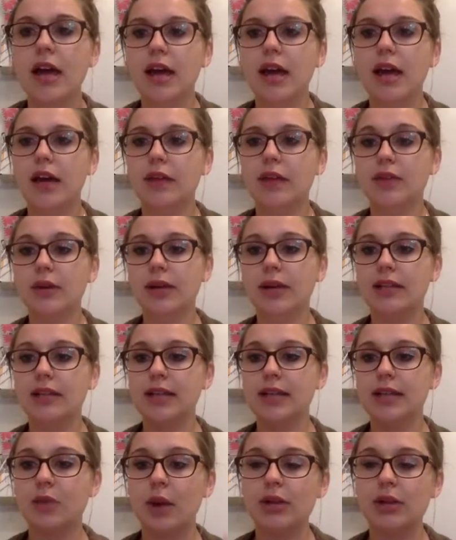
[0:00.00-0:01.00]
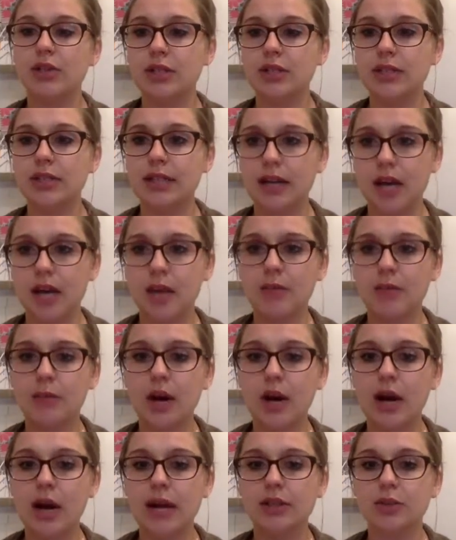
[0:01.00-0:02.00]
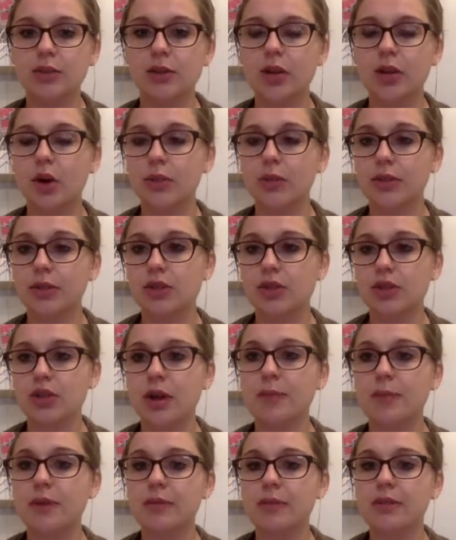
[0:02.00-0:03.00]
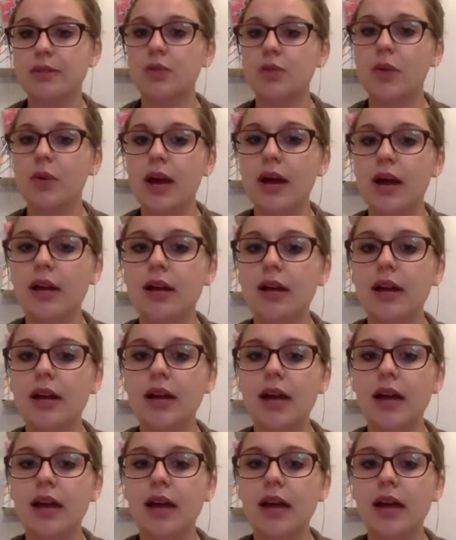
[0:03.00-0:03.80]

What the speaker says: And if you guys have questions that come about as we go, please drop them as well.